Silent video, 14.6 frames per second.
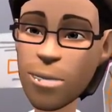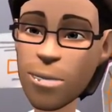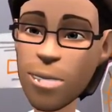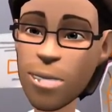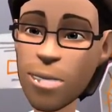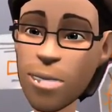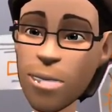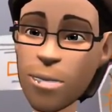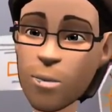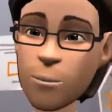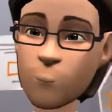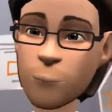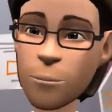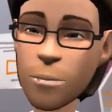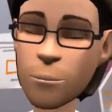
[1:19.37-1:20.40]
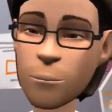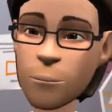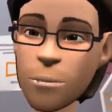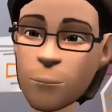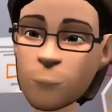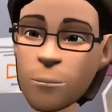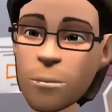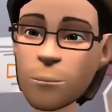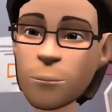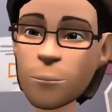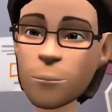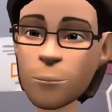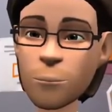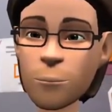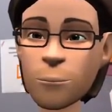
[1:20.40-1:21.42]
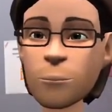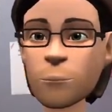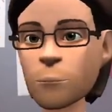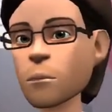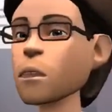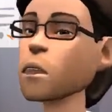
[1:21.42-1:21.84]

what genre of music do I listen to?